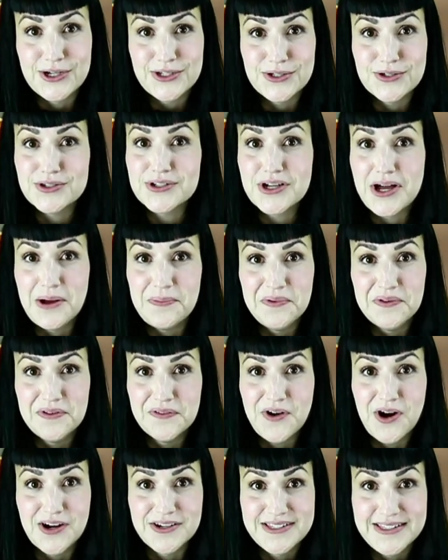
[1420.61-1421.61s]
There's a couple of
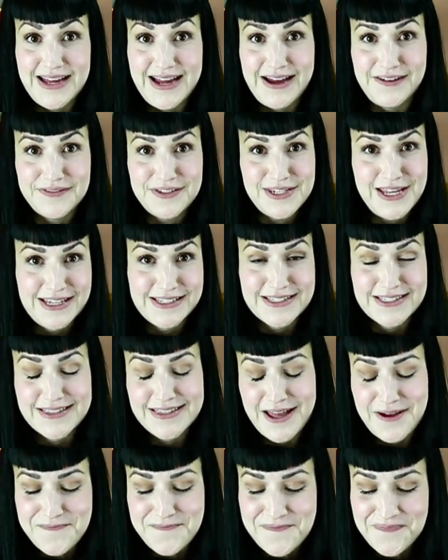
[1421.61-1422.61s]
cards that have snakes in
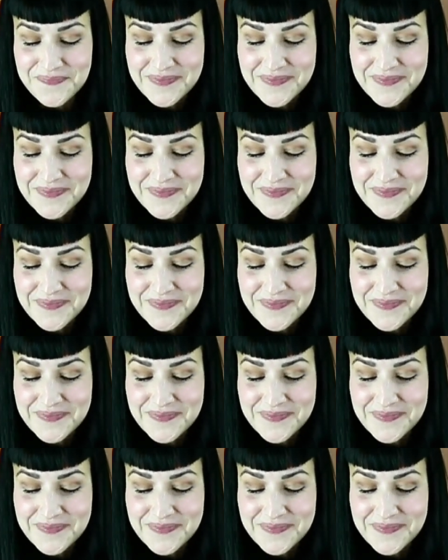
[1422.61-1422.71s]
them.